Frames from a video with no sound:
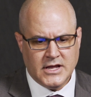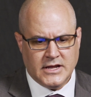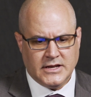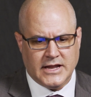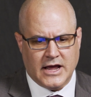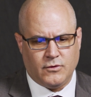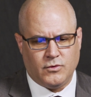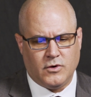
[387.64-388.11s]

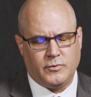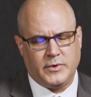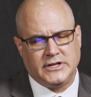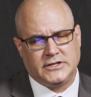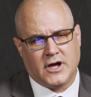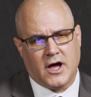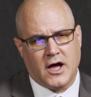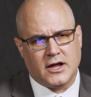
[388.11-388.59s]
Now, when we
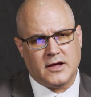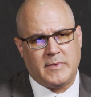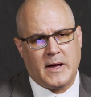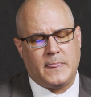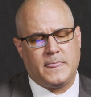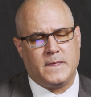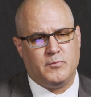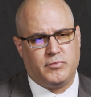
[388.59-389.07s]
talk
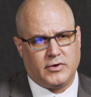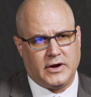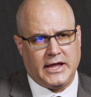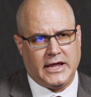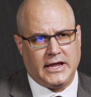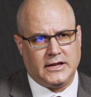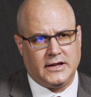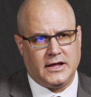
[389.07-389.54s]
about the
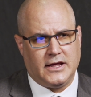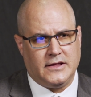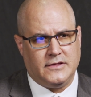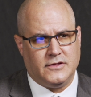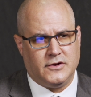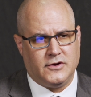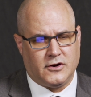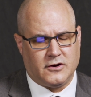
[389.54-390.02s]
brain
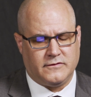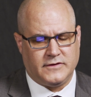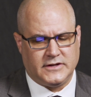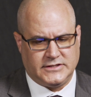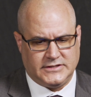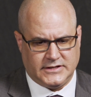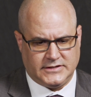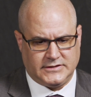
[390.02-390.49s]
and the
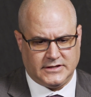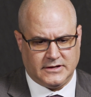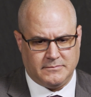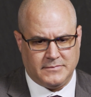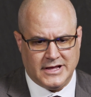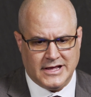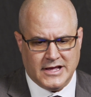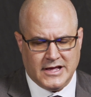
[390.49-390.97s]
nervous
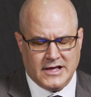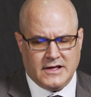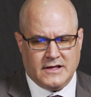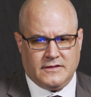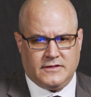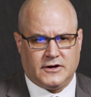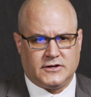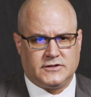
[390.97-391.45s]
system,
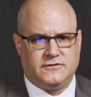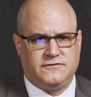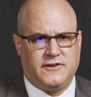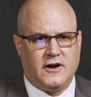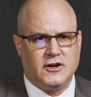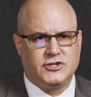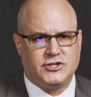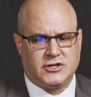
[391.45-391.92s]
there's
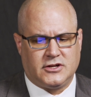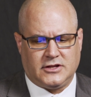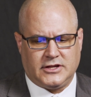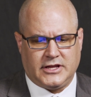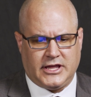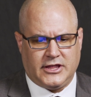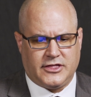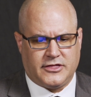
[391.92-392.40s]

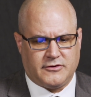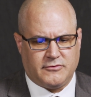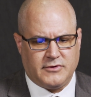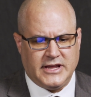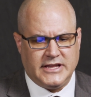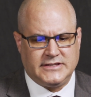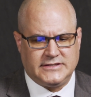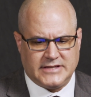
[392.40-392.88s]
functionally
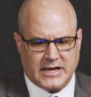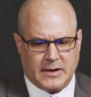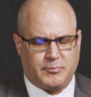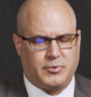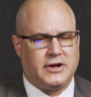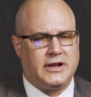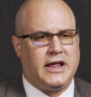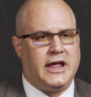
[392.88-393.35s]
three
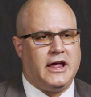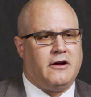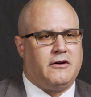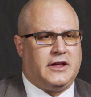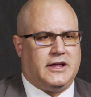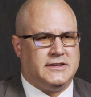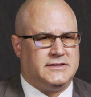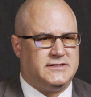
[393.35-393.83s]
separate
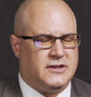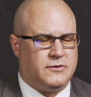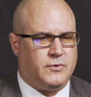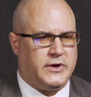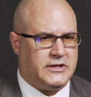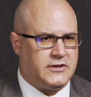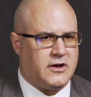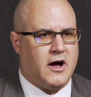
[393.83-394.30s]
areas that
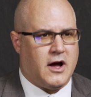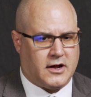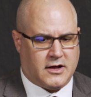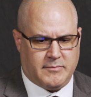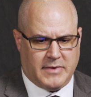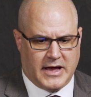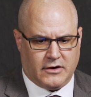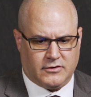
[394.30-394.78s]
we talk
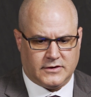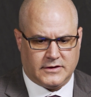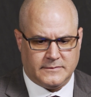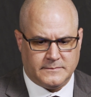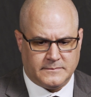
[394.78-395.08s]
about.